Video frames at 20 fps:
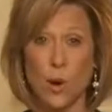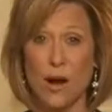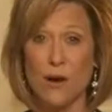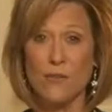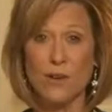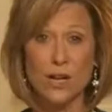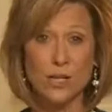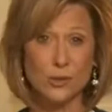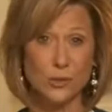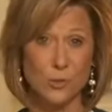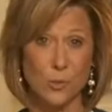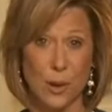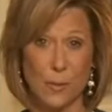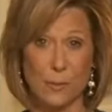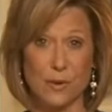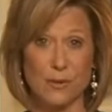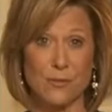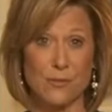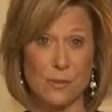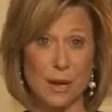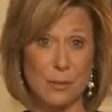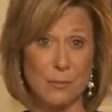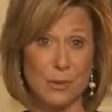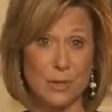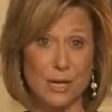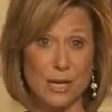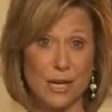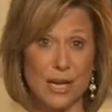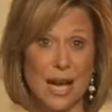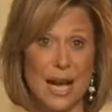1,200 women for my
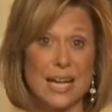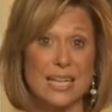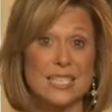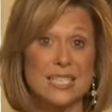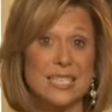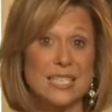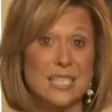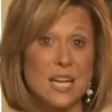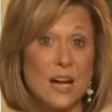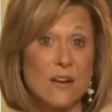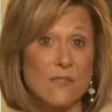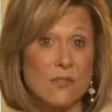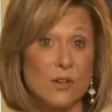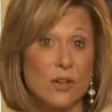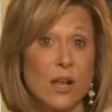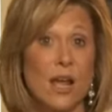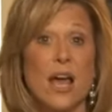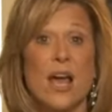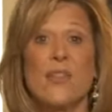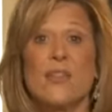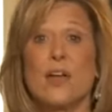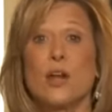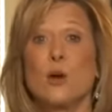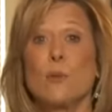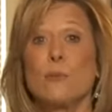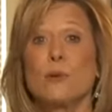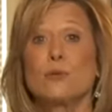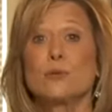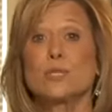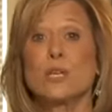book, I discovered that
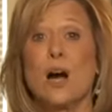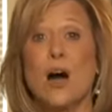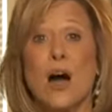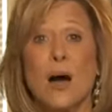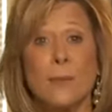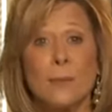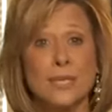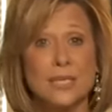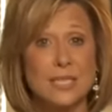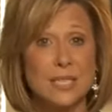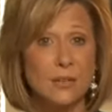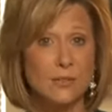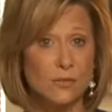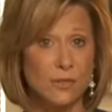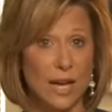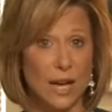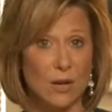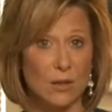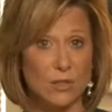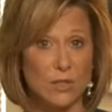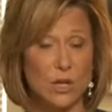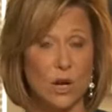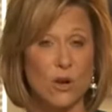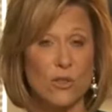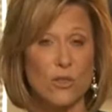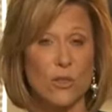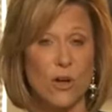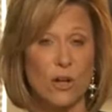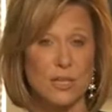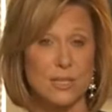our most common self-doubts
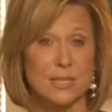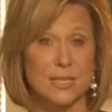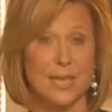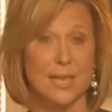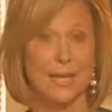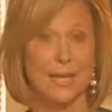are thoughts